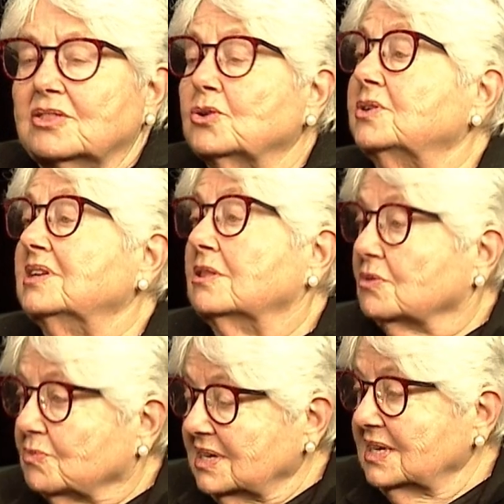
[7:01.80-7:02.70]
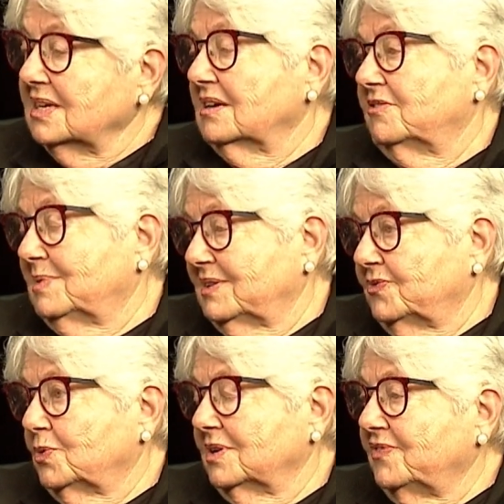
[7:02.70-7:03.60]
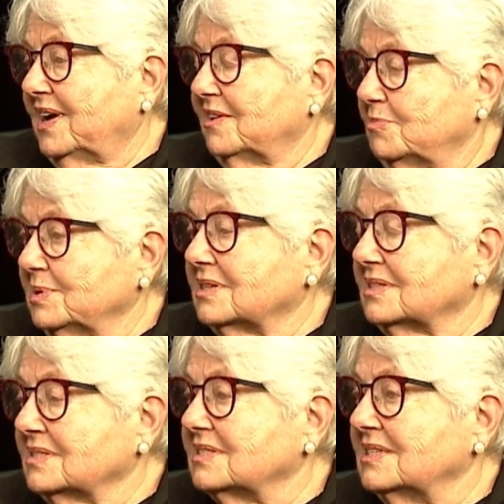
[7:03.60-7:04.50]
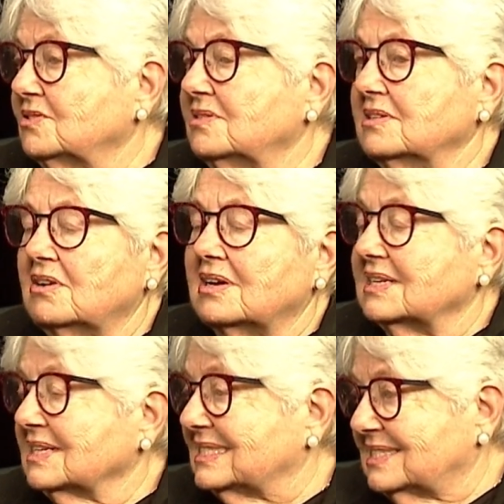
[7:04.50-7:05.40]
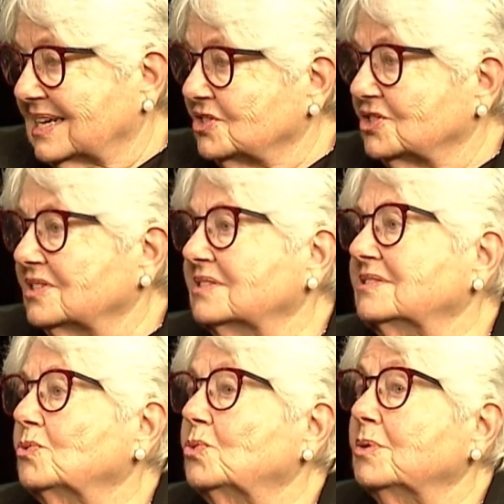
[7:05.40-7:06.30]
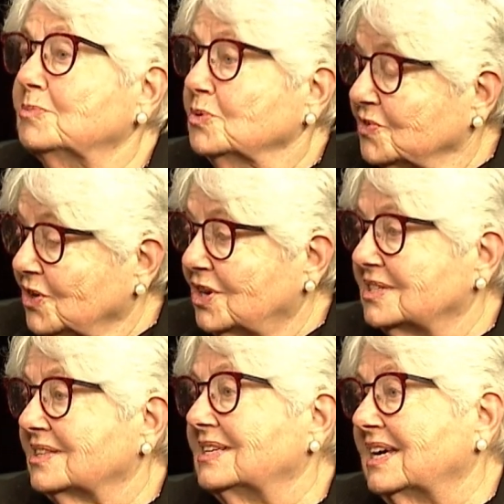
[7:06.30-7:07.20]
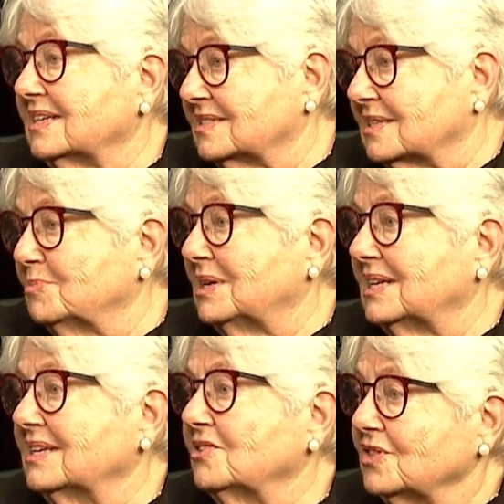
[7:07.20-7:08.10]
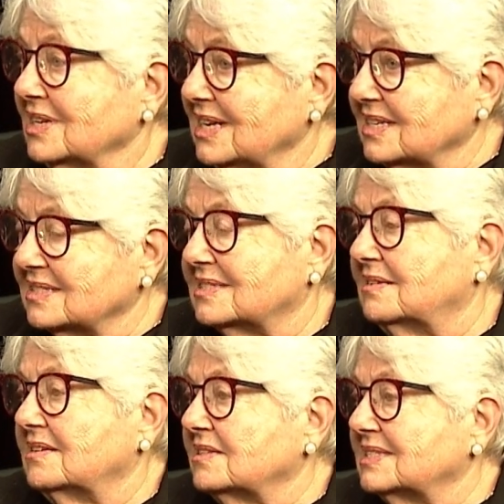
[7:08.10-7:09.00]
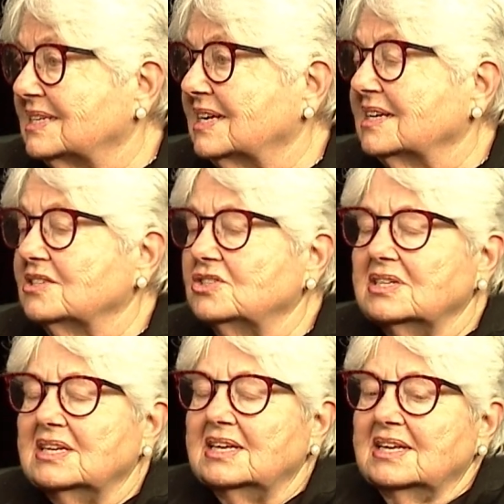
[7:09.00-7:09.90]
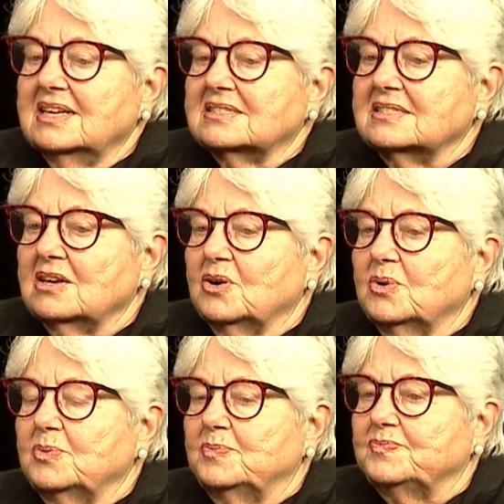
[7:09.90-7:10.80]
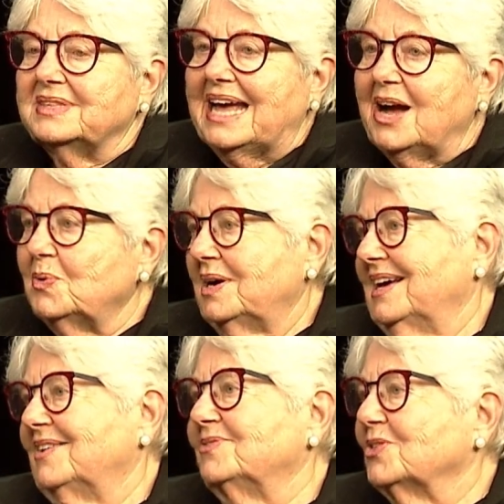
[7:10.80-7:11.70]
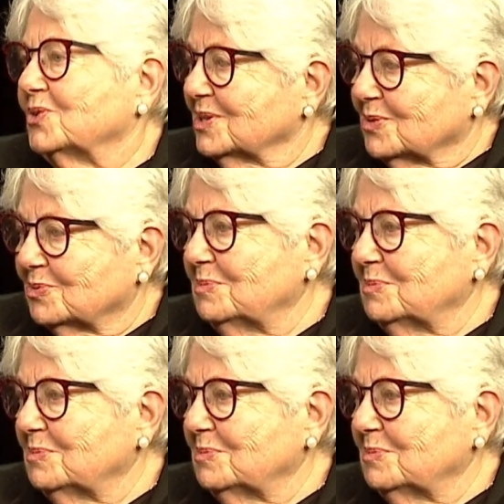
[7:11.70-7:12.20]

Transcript: 33 of my 45 bills each got extensions or moved on to the next committee or the next stage. So now I have 33